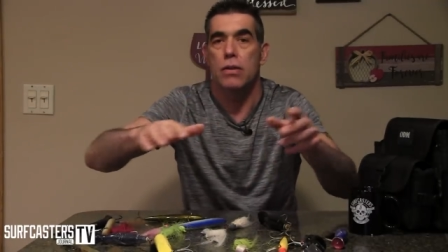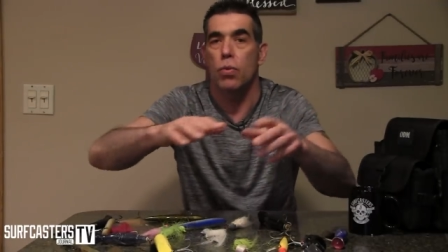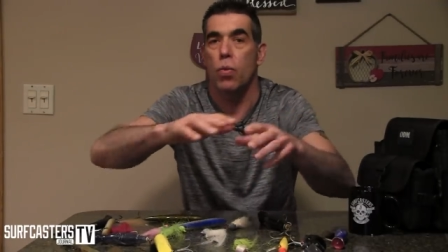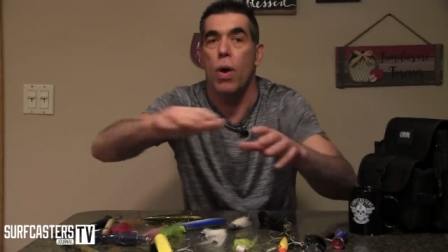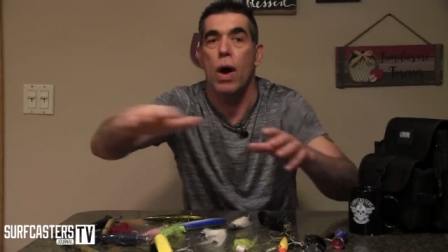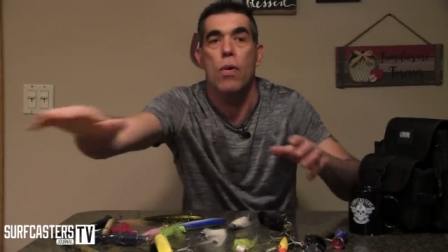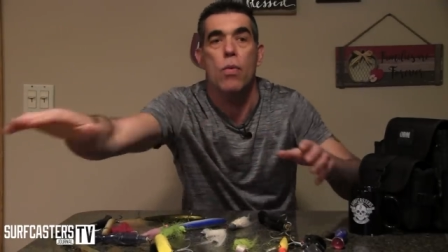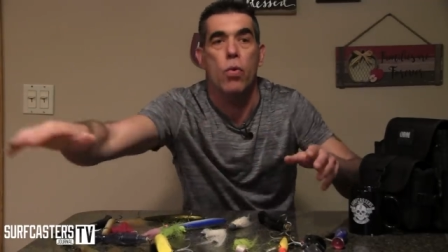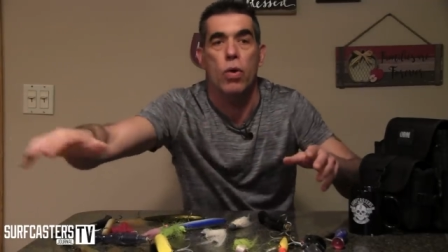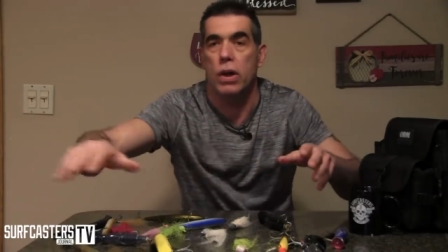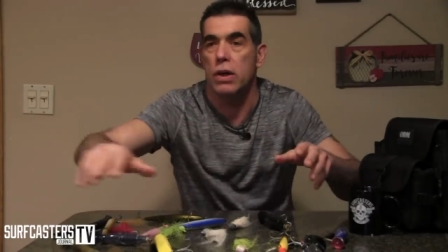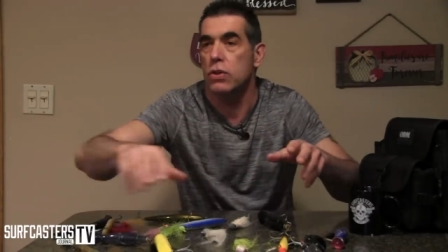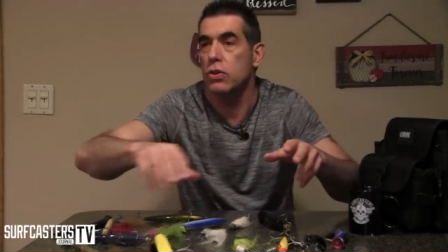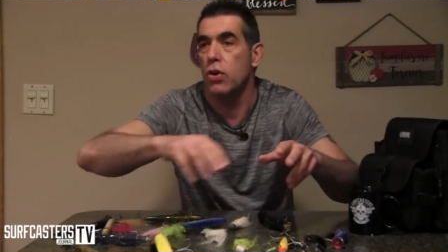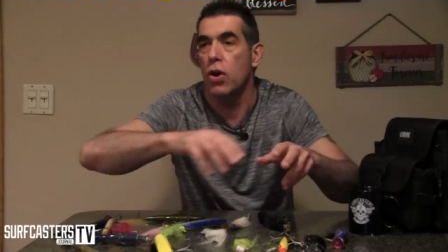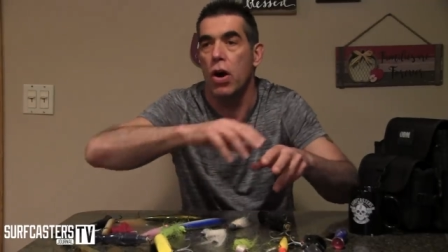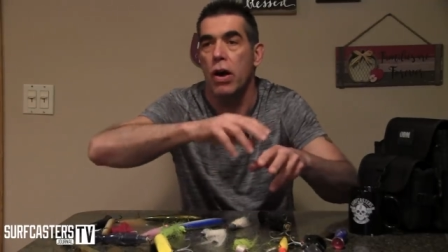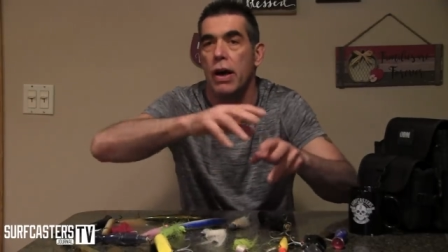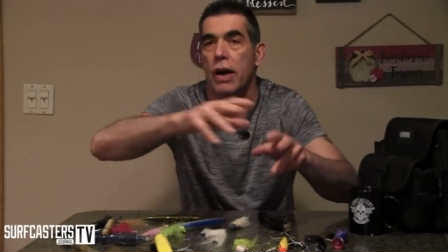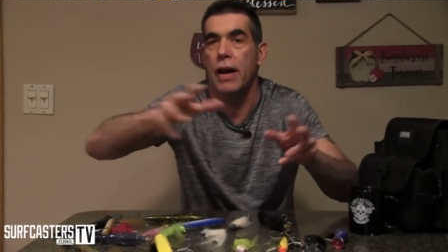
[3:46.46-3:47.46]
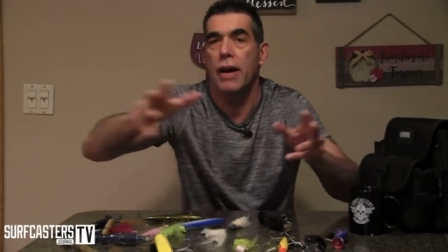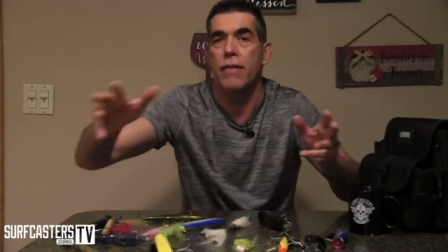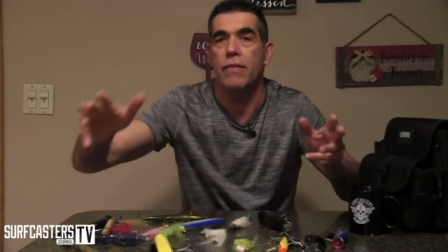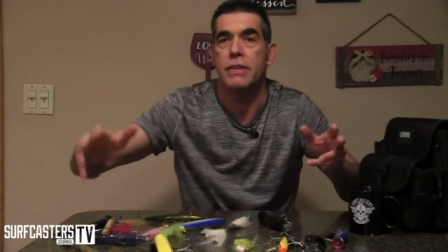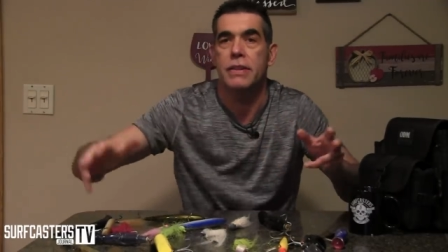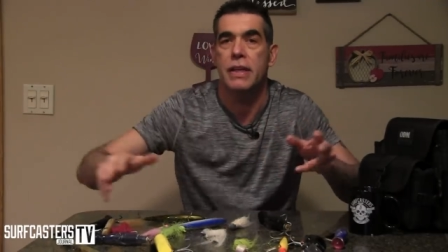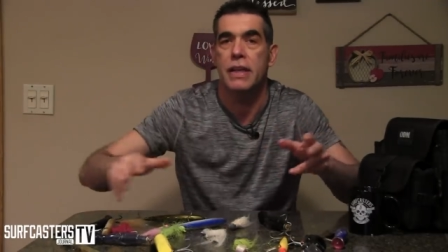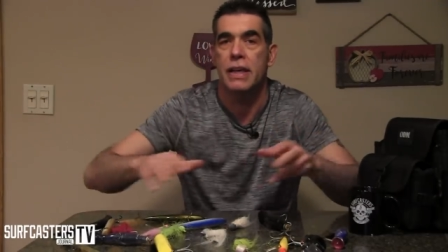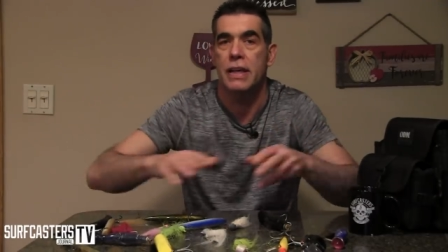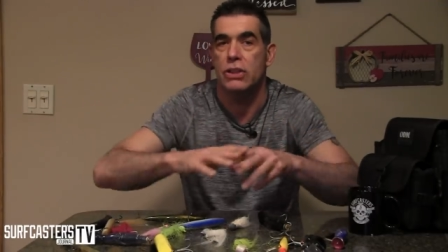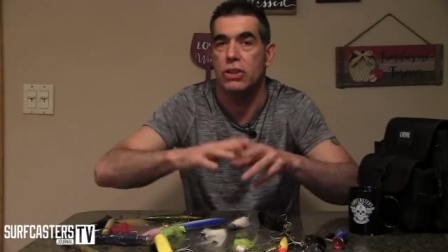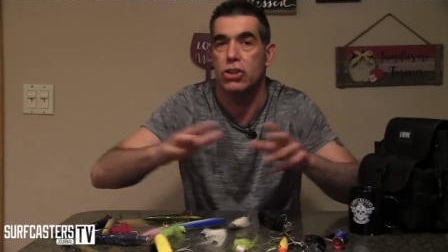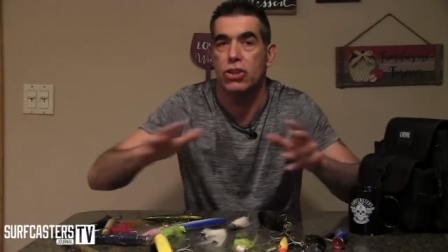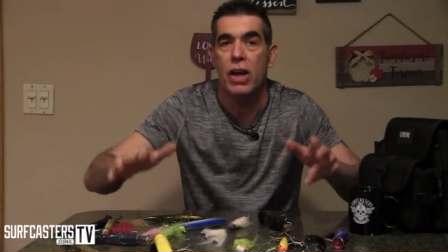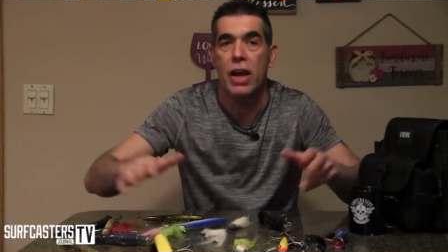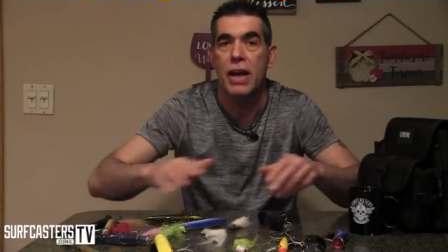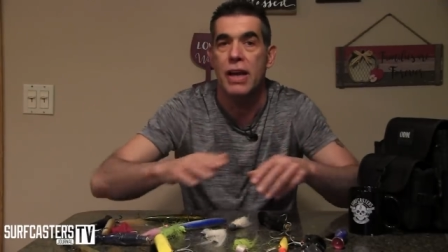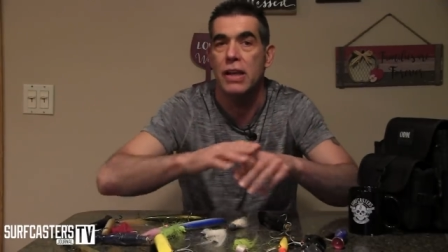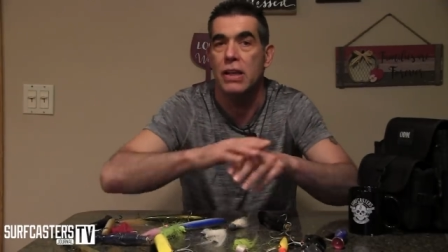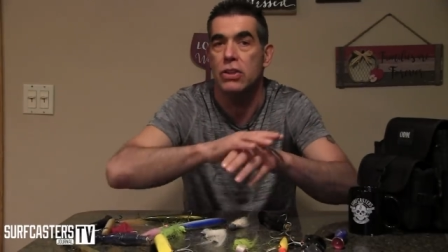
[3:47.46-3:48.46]
the white water's gone, and everything has
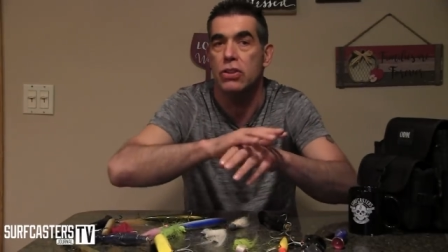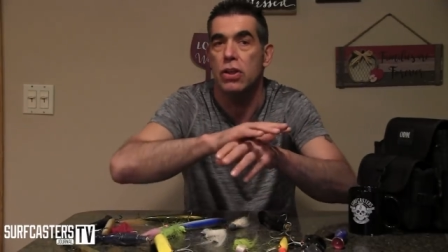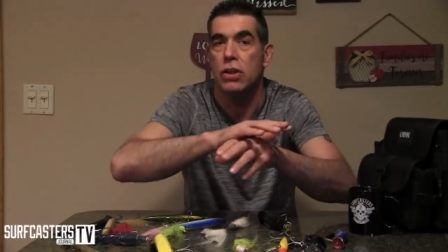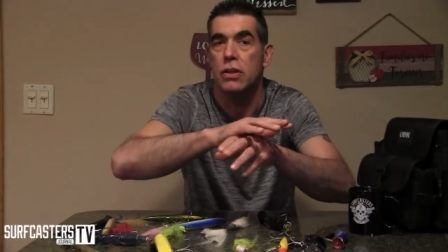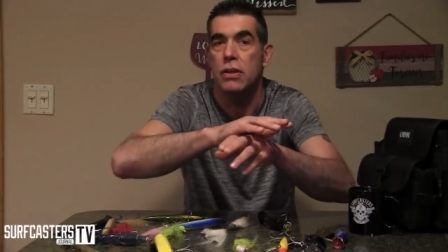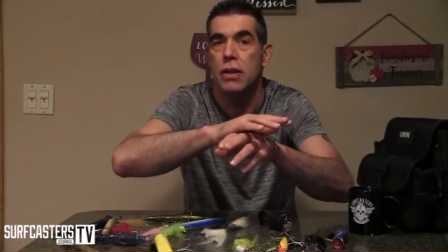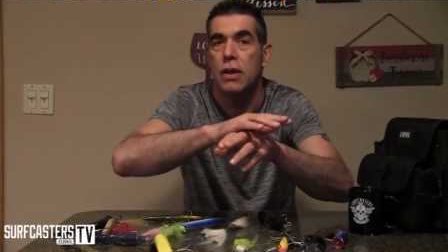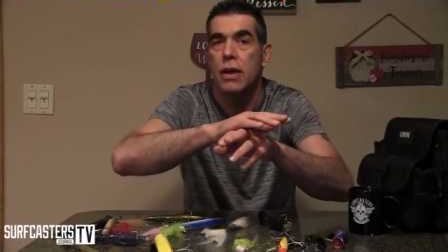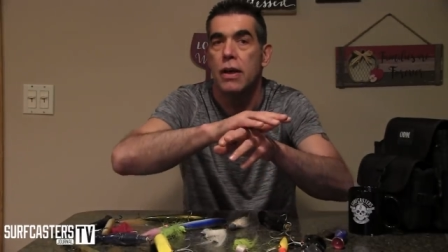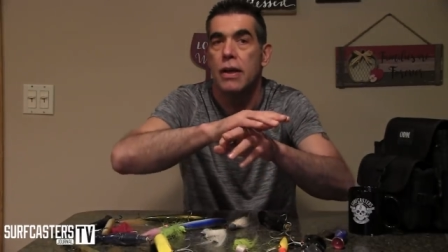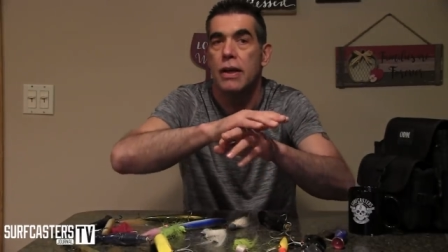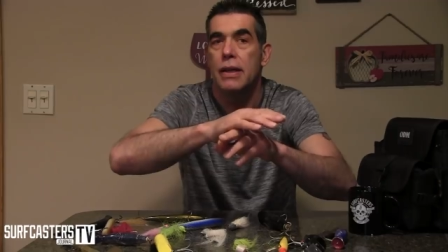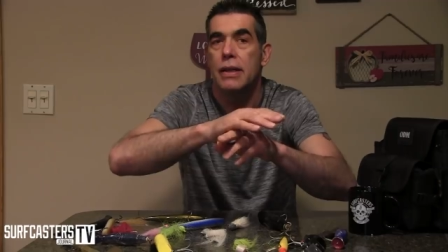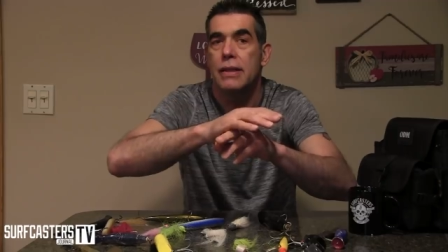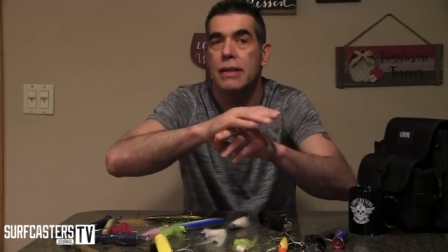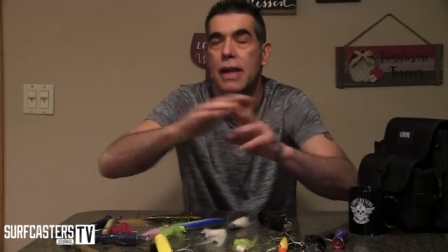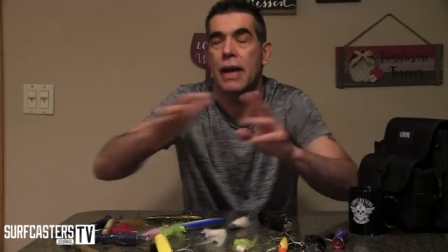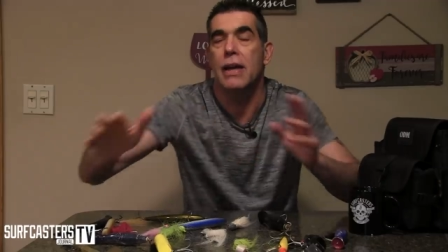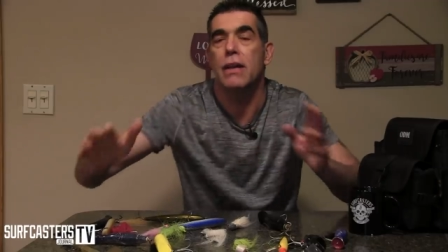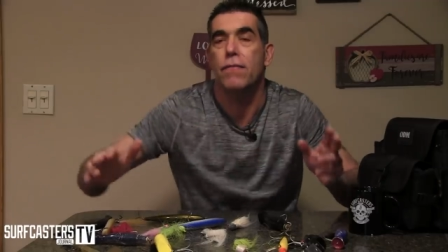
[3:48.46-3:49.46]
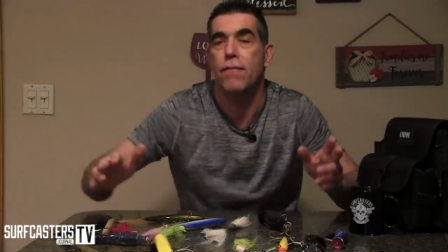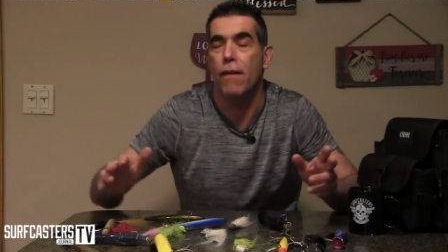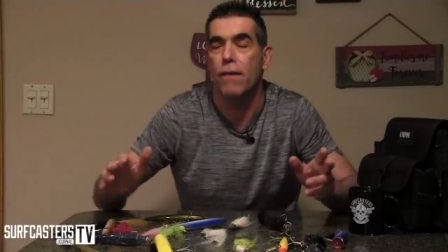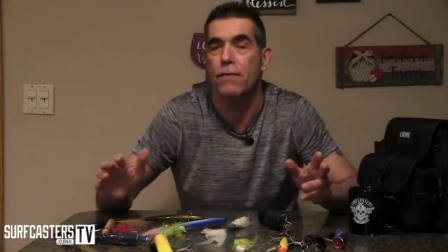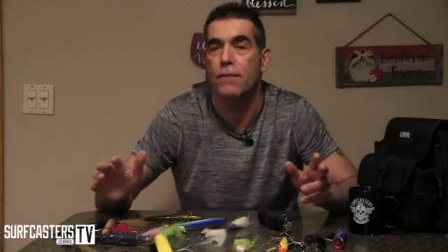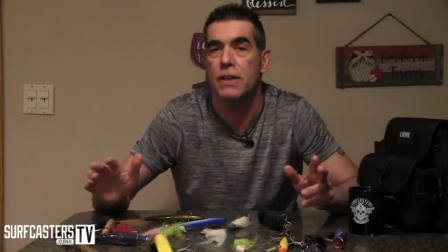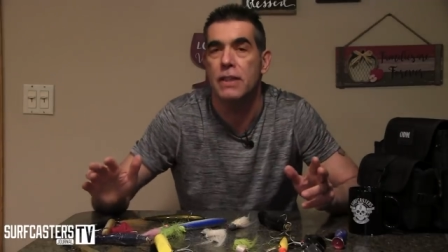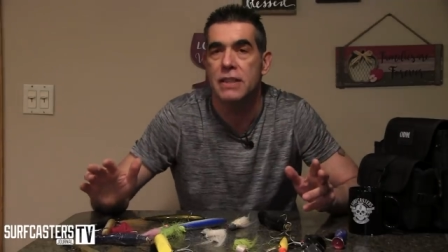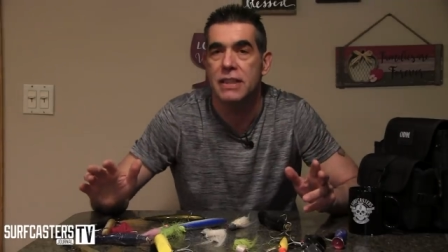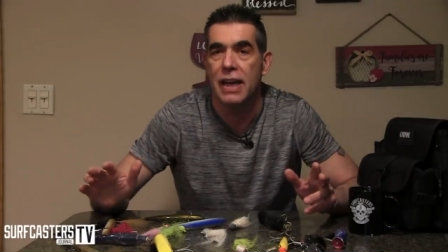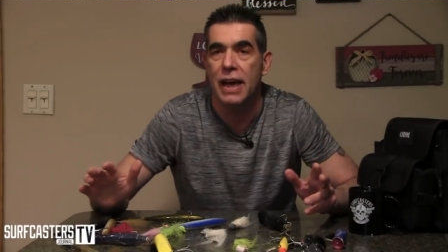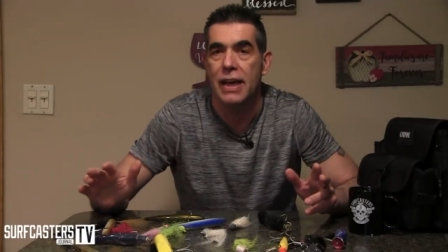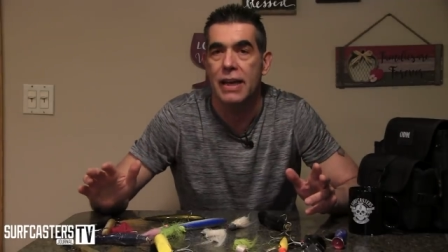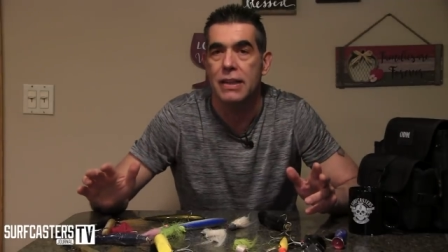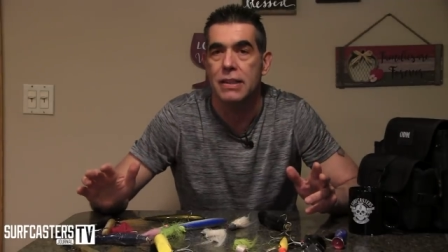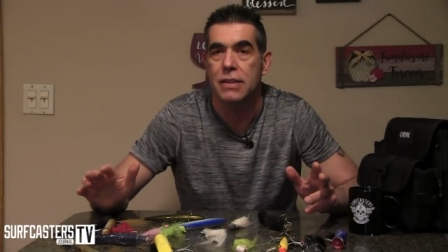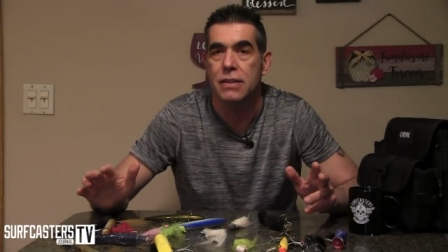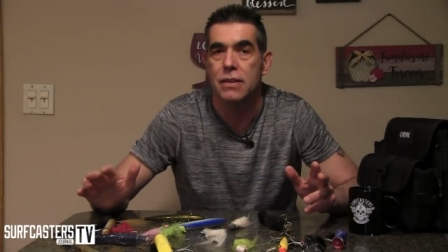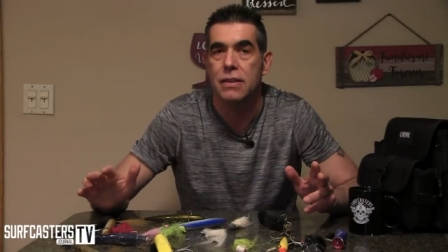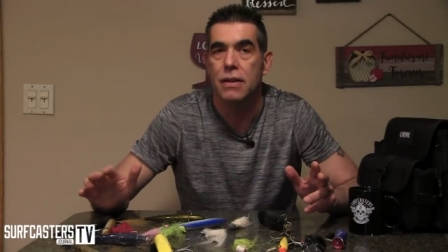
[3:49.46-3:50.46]
changed in ten, fifteen
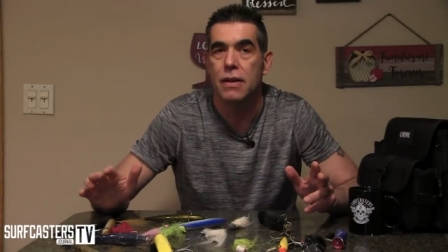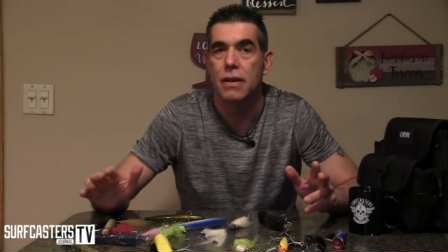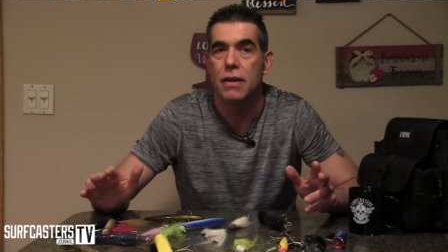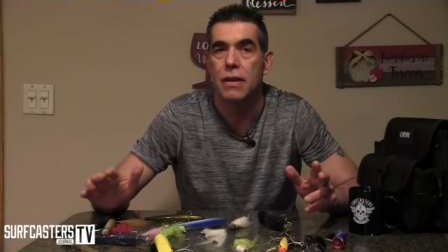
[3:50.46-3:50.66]
seconds.